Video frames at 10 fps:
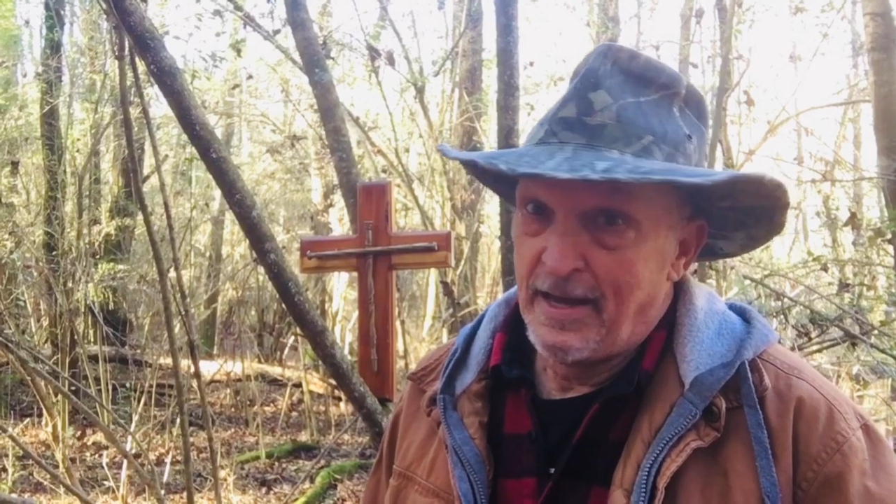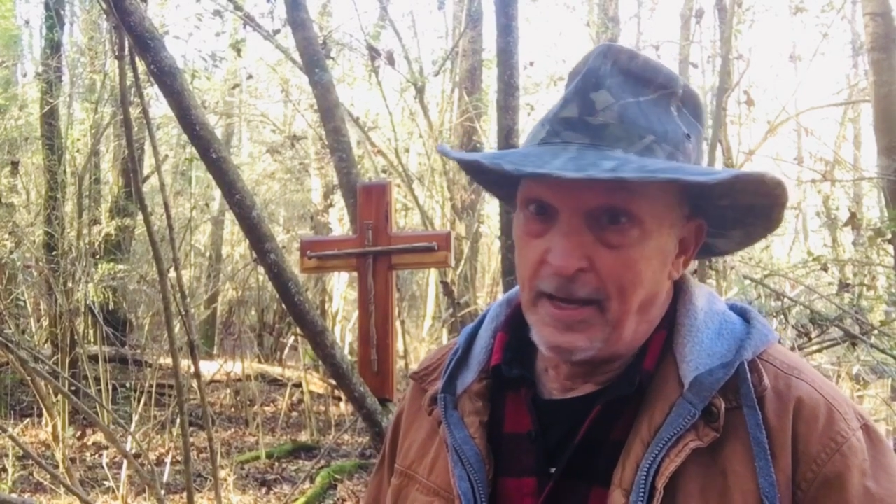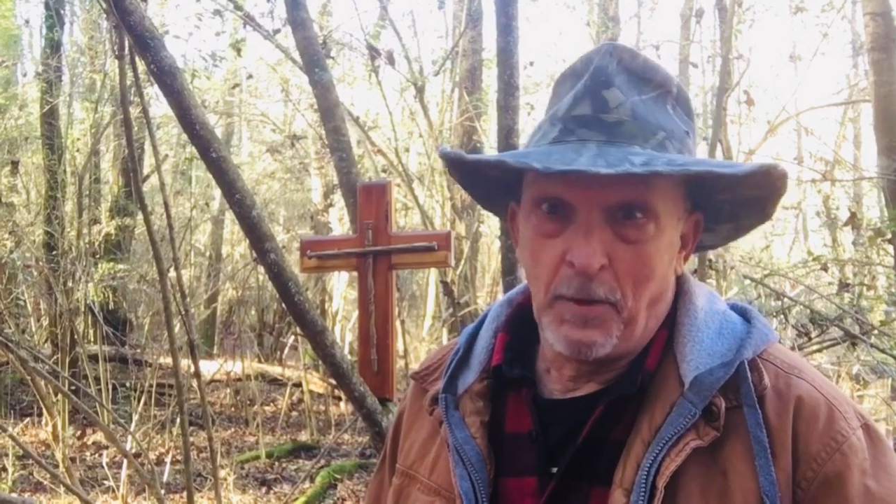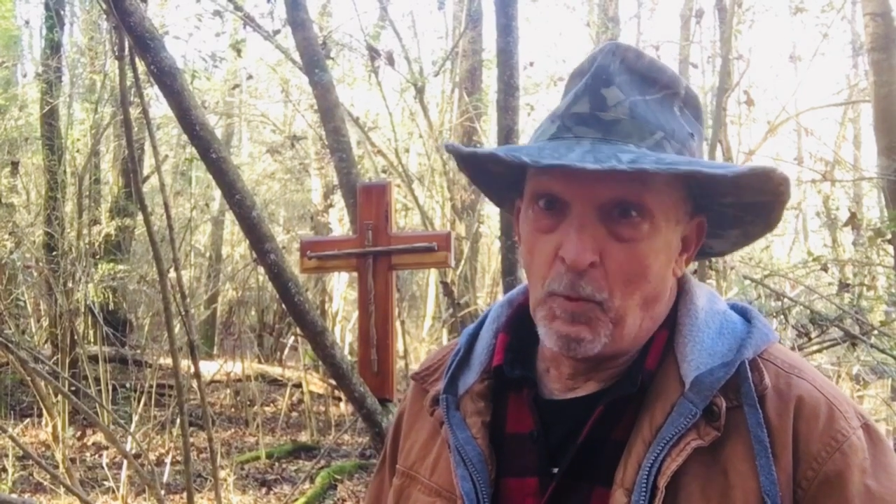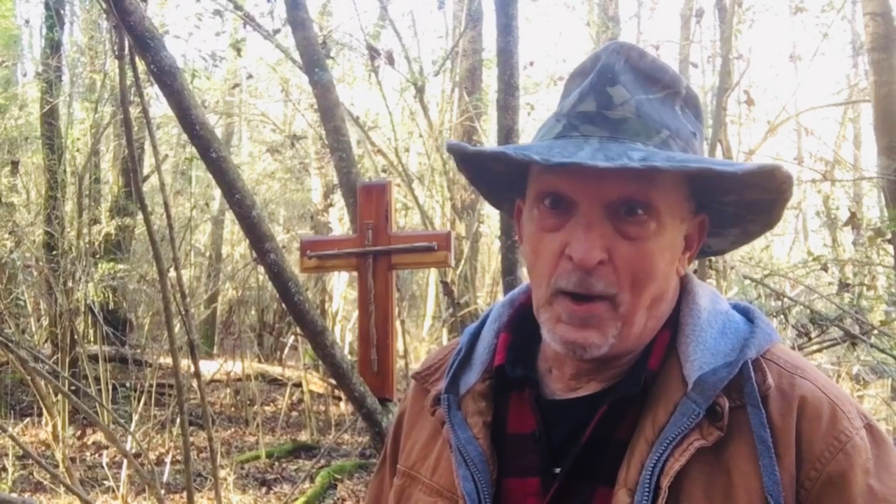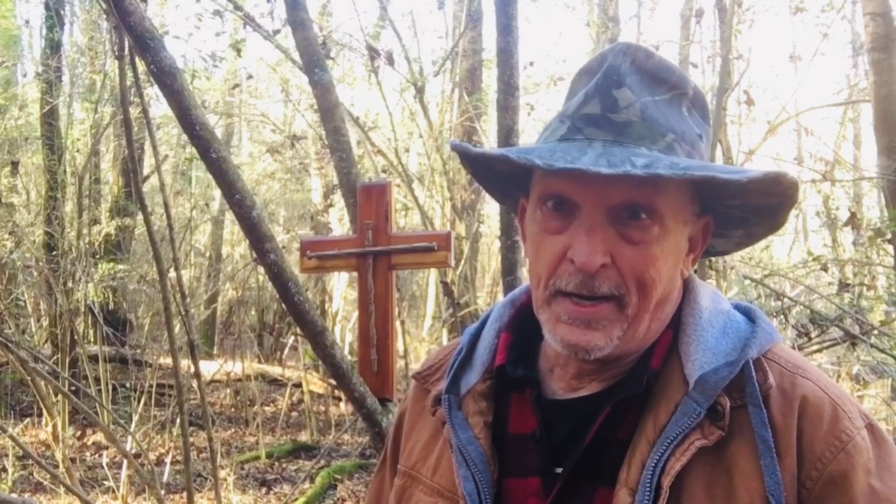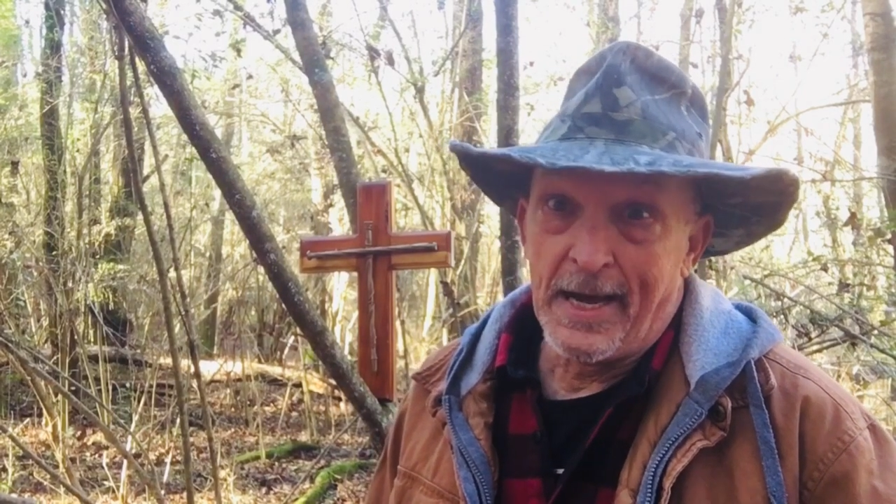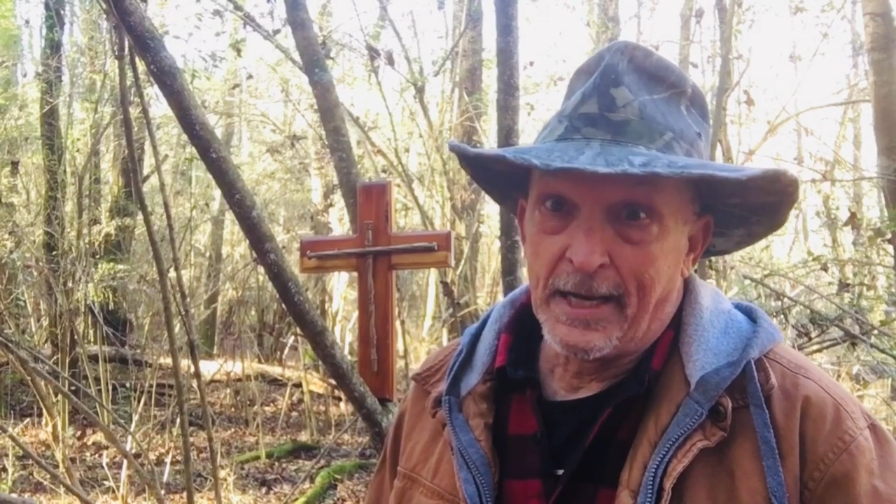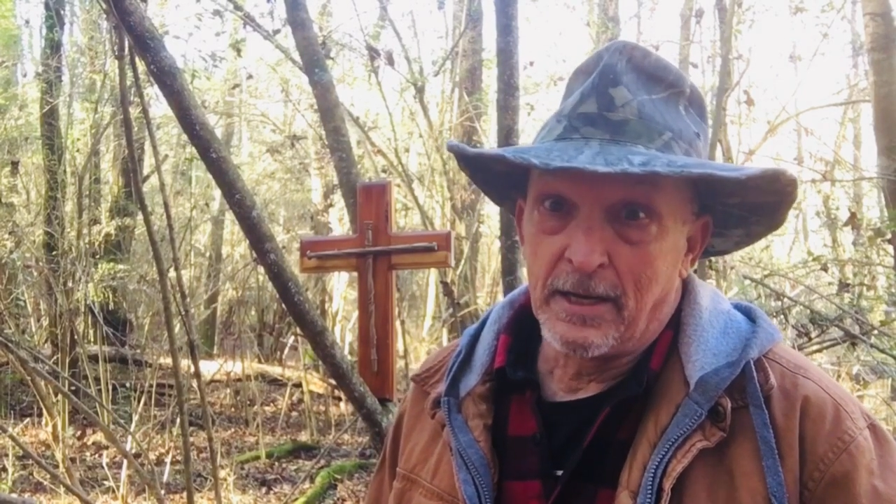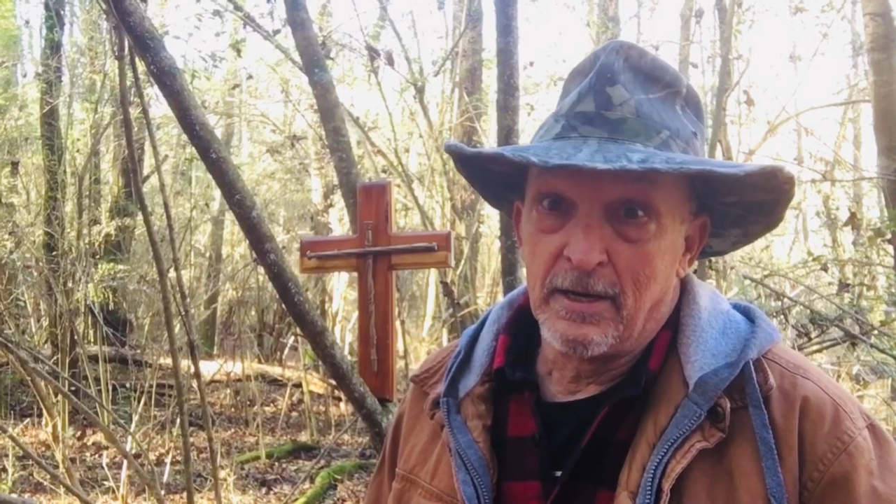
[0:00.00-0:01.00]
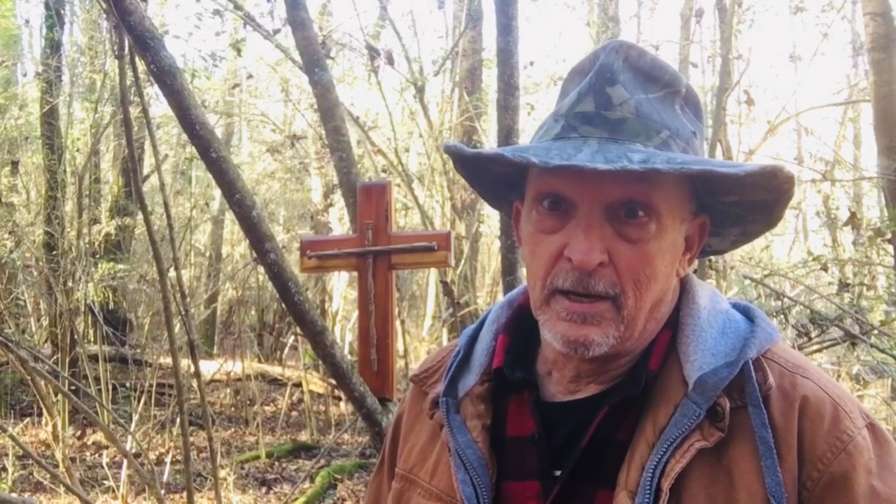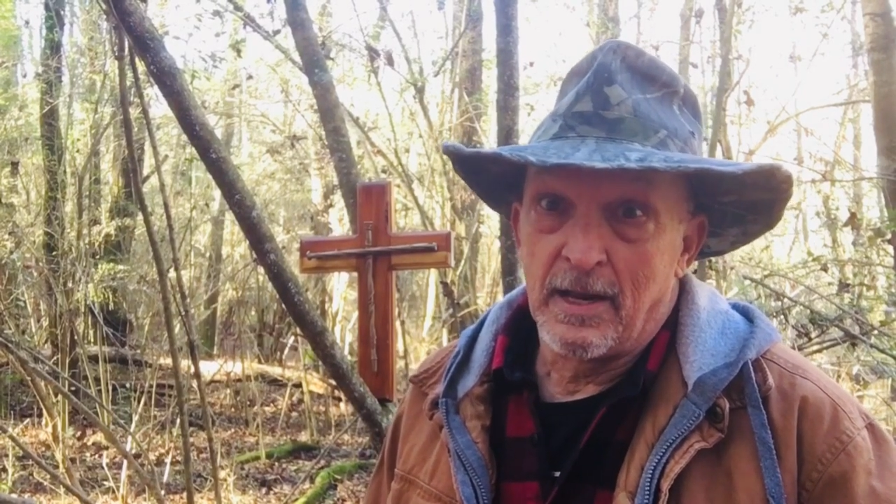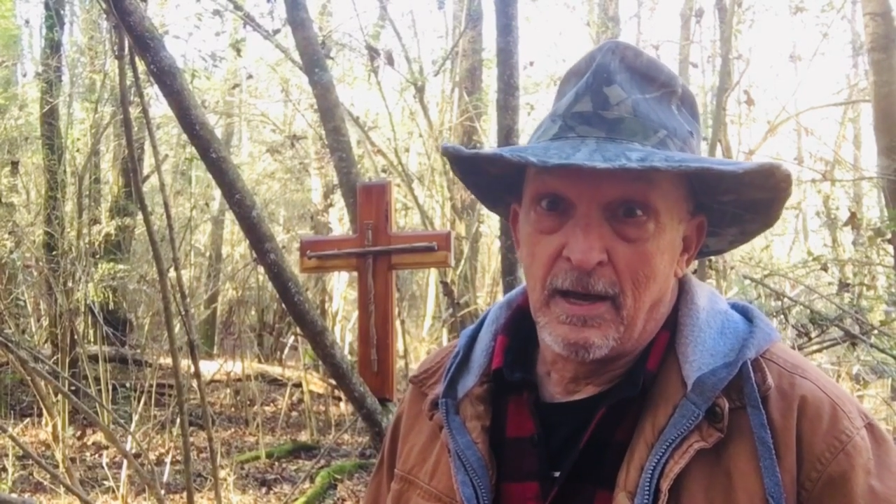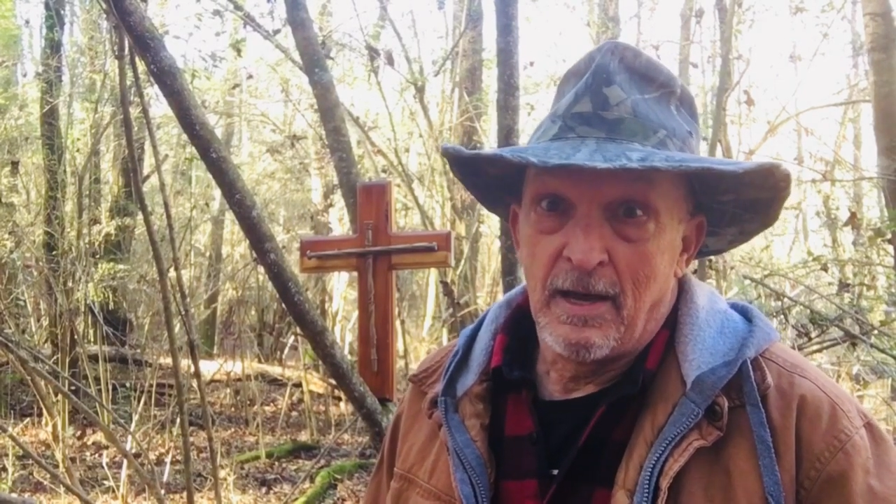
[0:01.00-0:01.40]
It wasn't that good.